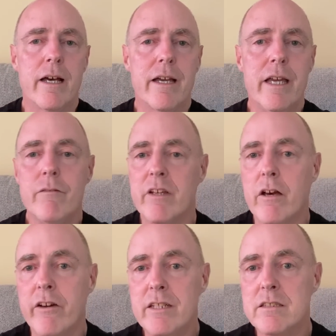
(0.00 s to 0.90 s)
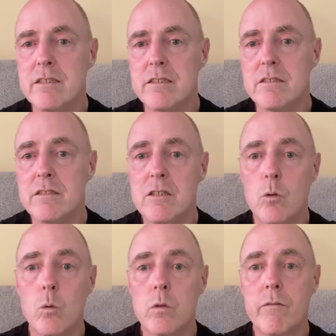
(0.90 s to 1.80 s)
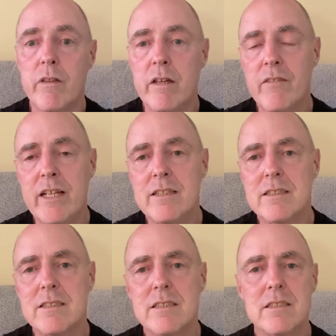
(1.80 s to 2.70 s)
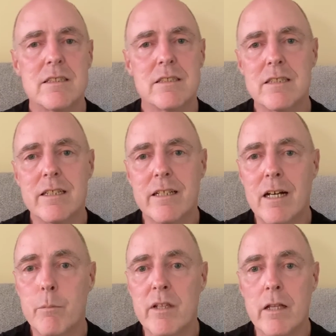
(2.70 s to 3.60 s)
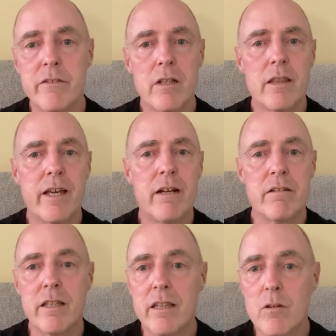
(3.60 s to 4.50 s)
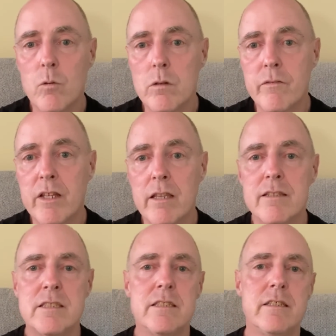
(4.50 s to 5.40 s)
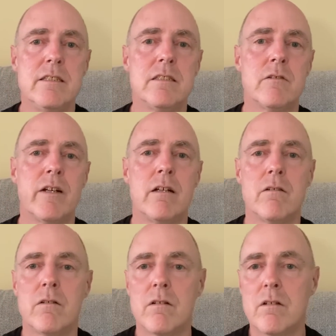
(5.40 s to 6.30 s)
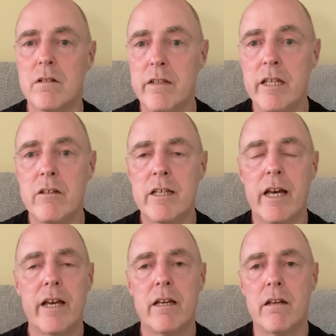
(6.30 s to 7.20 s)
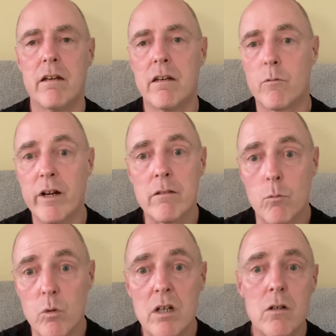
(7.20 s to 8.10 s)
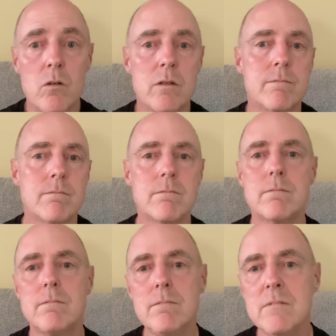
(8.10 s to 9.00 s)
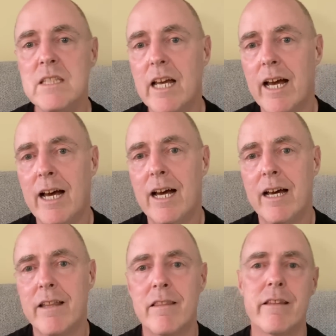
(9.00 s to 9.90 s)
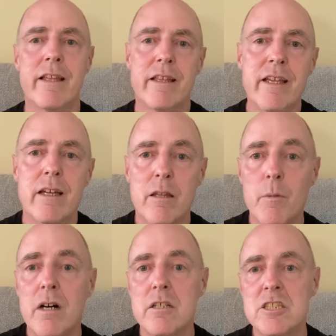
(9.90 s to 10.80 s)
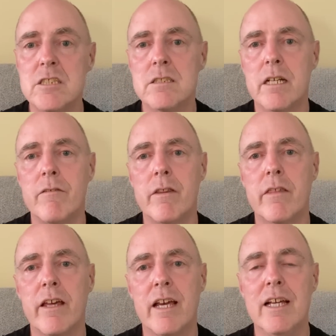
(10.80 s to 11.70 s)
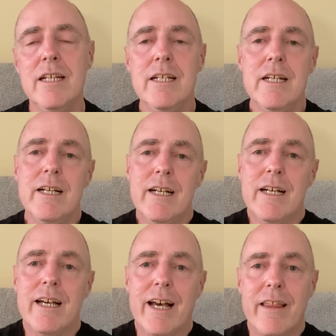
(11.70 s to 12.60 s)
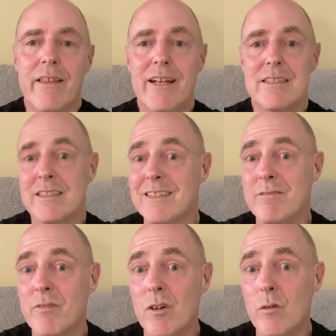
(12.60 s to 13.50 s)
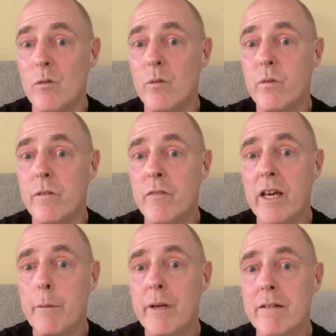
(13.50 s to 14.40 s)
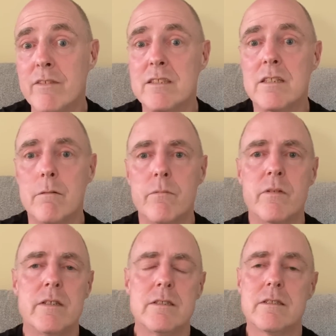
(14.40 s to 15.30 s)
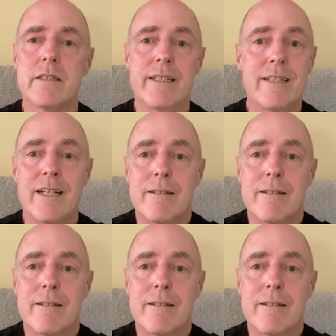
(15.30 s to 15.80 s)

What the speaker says: even going to all of the events up in London there and all of the other cities around the UK and around the world, the marches and everything. That's involved a fair bit of discomfort, hasn't it?